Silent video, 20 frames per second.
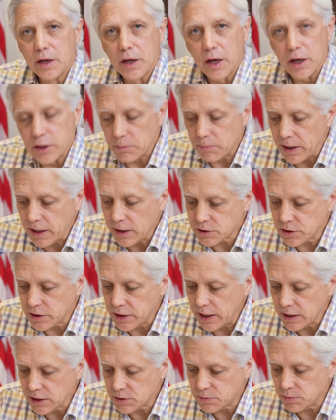Under Mayor's
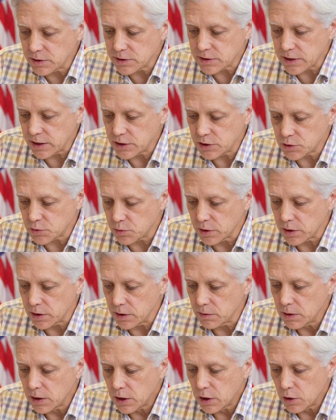announcements, I just want
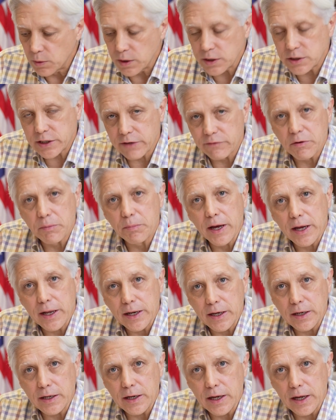to wish
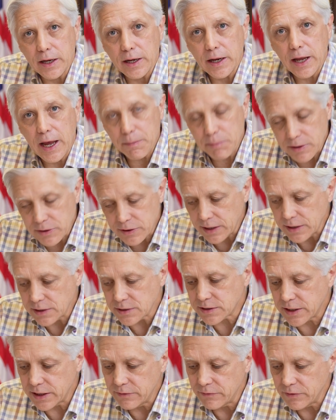everybody a happy
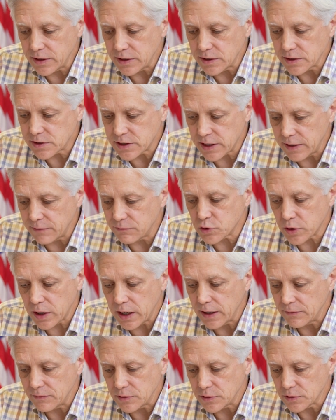Thanksgiving and safe
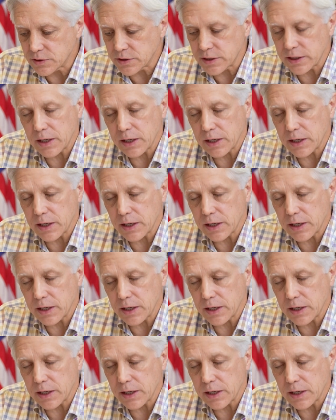travels.